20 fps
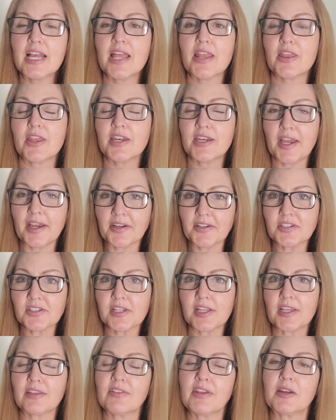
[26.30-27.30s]
The next
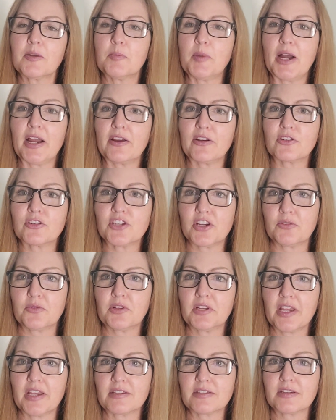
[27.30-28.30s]
thing that a buyer
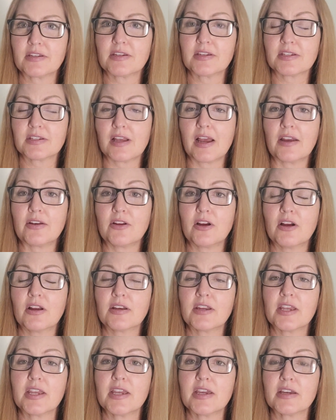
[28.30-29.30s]
generally has to decide
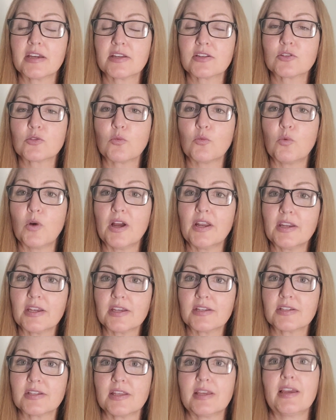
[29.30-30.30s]
on is, what
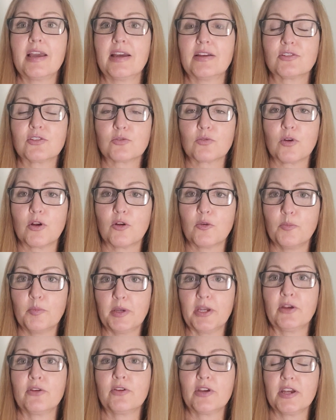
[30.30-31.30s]
is the escrow
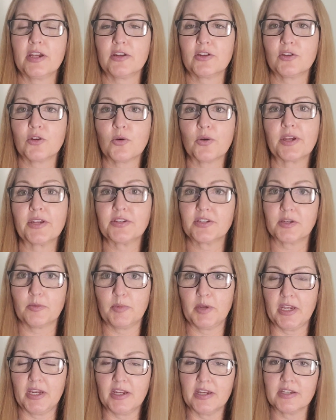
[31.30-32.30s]
period going to
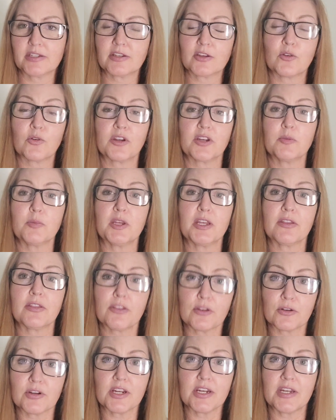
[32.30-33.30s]
be? Is it going to be a
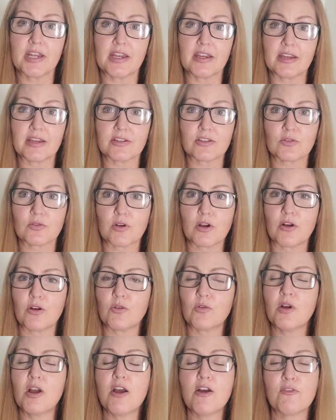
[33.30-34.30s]
30-day
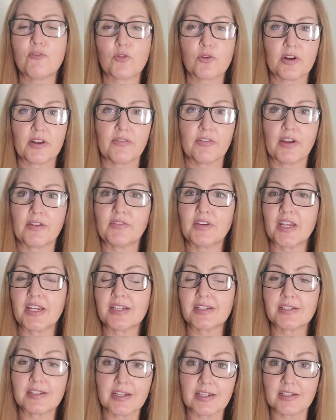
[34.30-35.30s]
escrow, 45
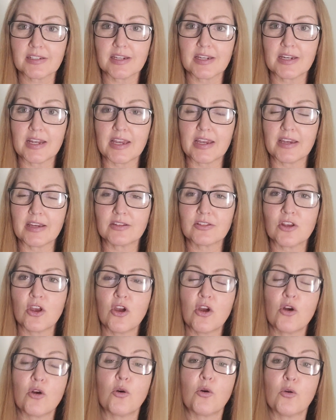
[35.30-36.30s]
days, 60 days?
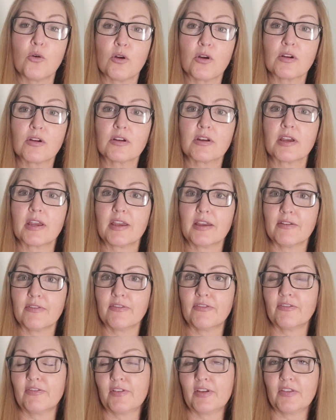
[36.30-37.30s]
Or
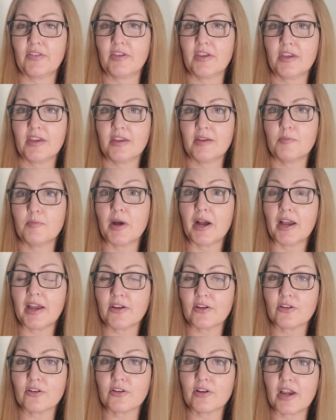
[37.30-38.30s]
if the
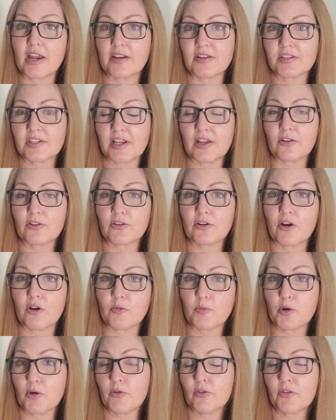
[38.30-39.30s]
buyer and seller are
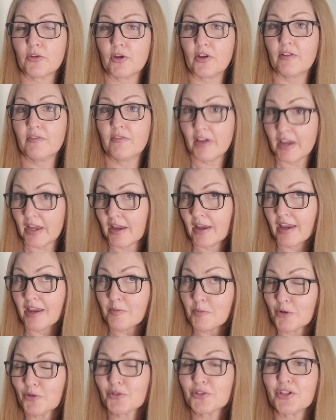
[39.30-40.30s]
both
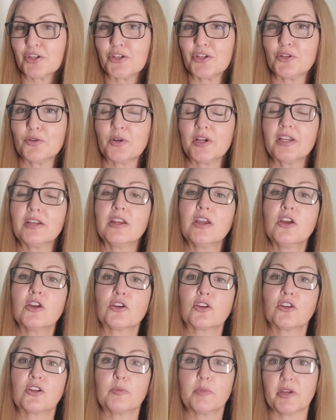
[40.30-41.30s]
able to do it,
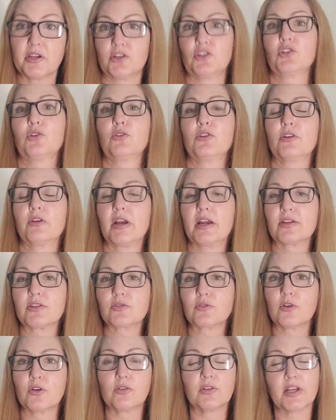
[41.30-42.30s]
could it be a shorter
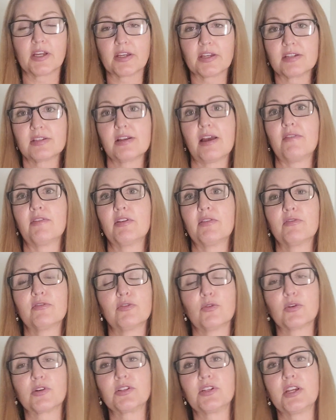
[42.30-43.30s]
escrow, like a 7,
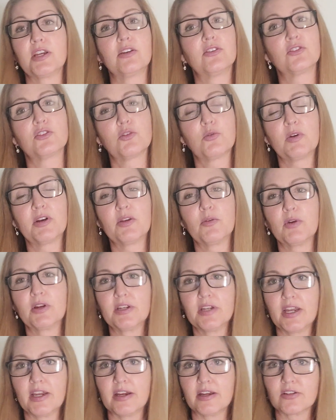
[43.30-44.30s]
14,
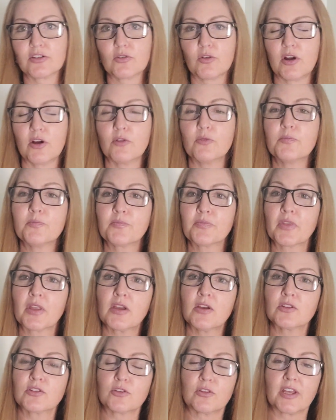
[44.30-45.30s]
21-day escrow?
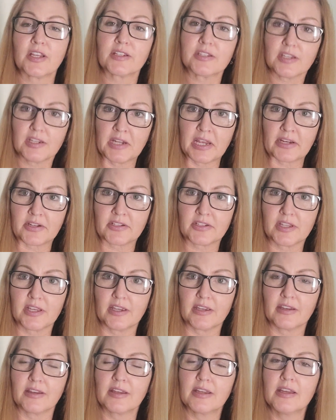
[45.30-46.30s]
So that's the next
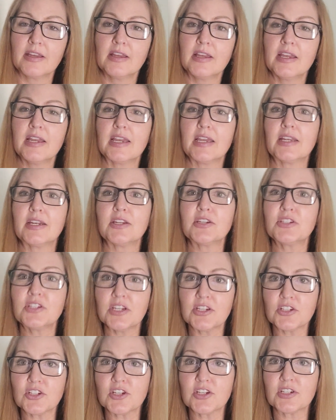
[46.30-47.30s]
thing. In
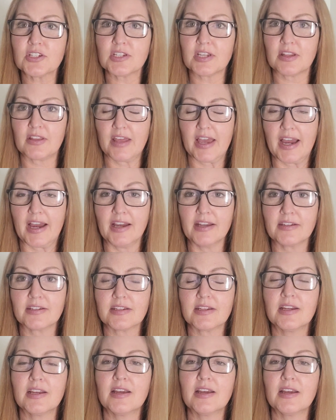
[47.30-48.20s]
addition to that,